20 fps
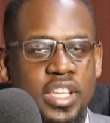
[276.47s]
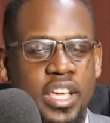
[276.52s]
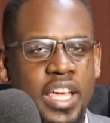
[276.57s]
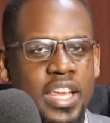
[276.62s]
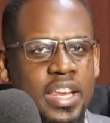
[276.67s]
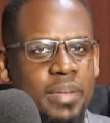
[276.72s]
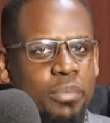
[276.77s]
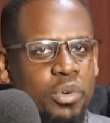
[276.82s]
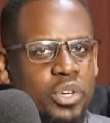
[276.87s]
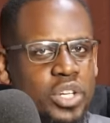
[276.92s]

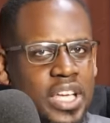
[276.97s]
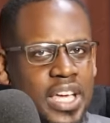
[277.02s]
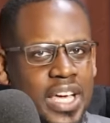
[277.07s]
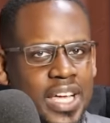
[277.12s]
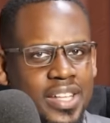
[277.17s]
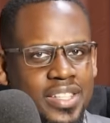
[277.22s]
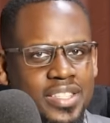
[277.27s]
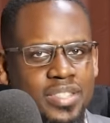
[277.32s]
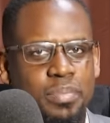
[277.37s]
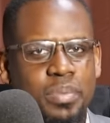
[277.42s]
Anybody
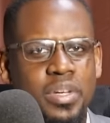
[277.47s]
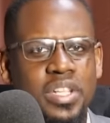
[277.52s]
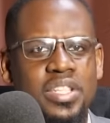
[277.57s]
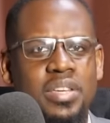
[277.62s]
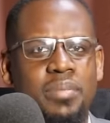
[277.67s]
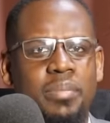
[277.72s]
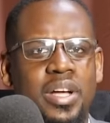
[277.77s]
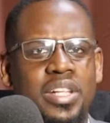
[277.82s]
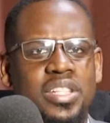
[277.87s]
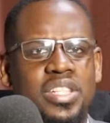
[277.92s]
else,
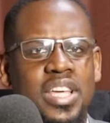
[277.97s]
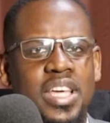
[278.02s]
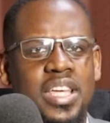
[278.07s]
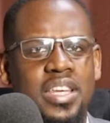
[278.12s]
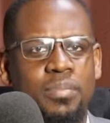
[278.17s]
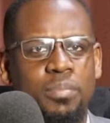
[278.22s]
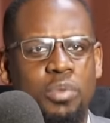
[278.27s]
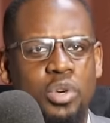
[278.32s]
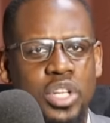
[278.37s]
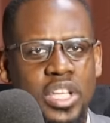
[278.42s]
pretty much
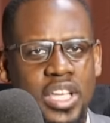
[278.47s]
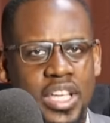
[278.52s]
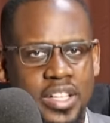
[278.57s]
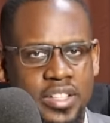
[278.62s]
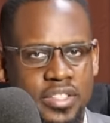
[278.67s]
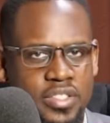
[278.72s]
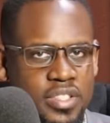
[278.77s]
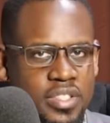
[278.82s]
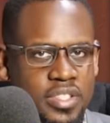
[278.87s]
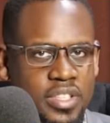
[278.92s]
anybody
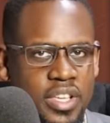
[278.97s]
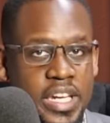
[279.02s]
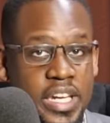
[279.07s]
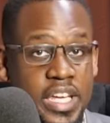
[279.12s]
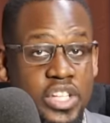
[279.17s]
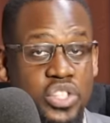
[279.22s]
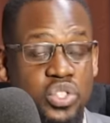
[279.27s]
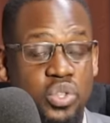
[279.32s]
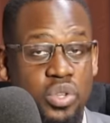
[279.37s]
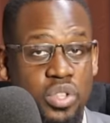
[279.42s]
else, and I
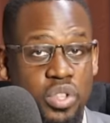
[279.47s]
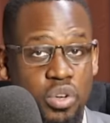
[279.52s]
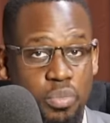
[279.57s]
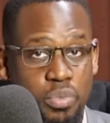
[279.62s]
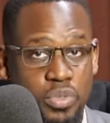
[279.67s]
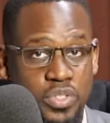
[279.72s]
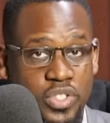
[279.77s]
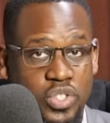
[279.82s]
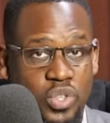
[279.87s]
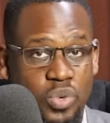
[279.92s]
assure you the
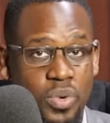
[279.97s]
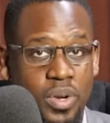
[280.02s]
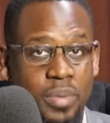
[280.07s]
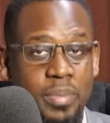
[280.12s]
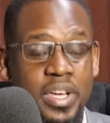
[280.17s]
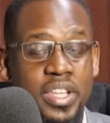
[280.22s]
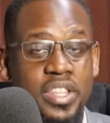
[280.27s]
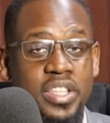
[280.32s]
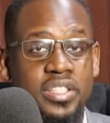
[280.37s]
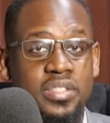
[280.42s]
opposition will
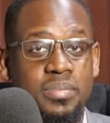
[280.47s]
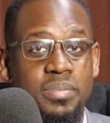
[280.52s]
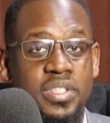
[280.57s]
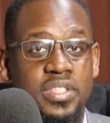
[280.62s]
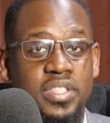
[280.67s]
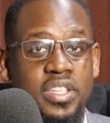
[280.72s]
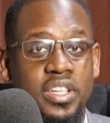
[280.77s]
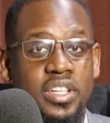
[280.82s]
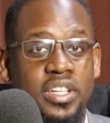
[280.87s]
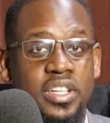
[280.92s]
make this
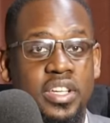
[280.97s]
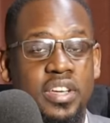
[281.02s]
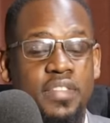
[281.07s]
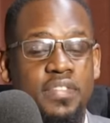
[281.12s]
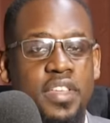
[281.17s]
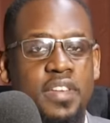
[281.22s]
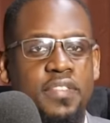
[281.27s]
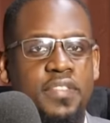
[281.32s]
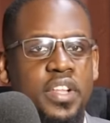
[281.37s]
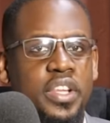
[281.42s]
mistake. If
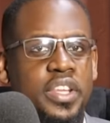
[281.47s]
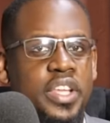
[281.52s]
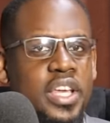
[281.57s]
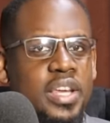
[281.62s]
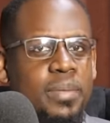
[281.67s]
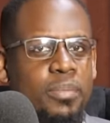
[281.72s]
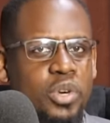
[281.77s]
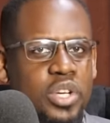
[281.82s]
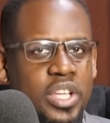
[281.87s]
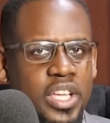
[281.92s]
they field
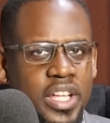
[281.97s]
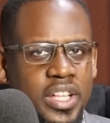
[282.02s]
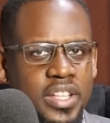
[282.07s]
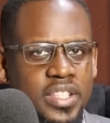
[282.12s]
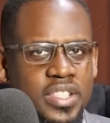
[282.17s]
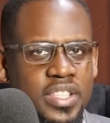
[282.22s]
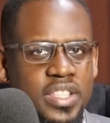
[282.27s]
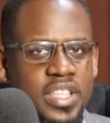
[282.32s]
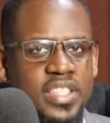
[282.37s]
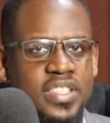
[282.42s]
anybody
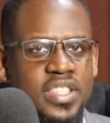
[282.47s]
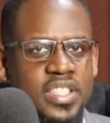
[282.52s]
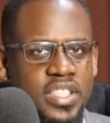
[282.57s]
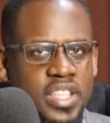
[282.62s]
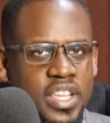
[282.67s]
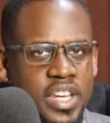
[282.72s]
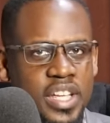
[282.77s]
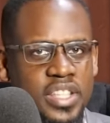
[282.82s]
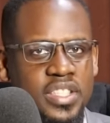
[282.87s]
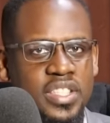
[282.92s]
else, there's a
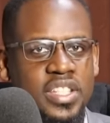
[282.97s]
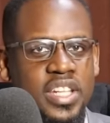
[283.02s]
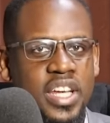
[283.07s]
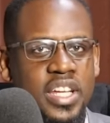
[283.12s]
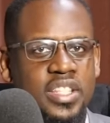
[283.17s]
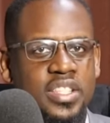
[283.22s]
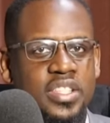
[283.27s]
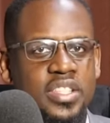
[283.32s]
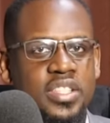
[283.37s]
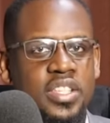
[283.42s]
serious
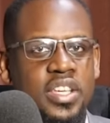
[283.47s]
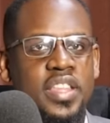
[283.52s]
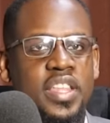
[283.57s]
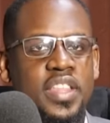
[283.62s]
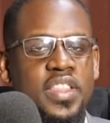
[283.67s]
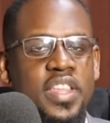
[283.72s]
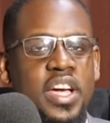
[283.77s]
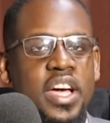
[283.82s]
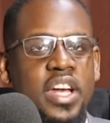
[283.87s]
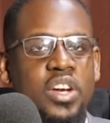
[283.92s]
chance
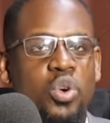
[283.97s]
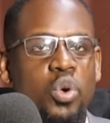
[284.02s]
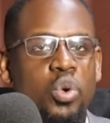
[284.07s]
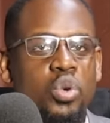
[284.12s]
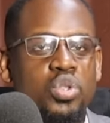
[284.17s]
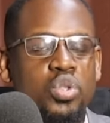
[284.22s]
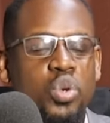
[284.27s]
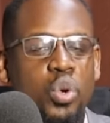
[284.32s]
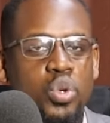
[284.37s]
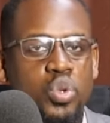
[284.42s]
that they can go
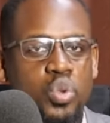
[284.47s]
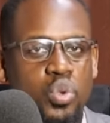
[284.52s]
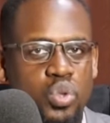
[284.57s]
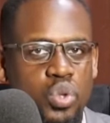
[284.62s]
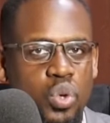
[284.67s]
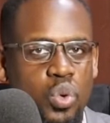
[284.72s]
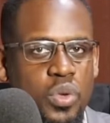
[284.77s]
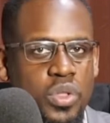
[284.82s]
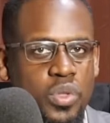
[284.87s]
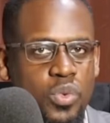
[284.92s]

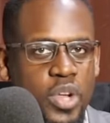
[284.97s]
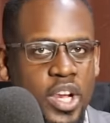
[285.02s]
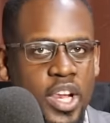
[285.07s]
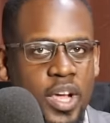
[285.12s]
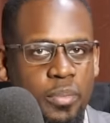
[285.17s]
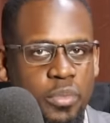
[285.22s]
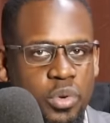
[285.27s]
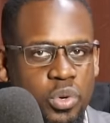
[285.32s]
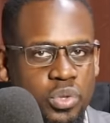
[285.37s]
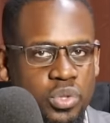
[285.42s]
toe-to-toe with
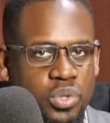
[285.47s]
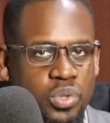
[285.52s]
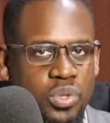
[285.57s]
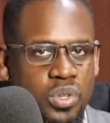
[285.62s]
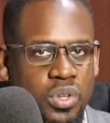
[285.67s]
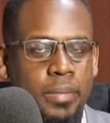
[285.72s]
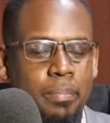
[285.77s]
William Ruto.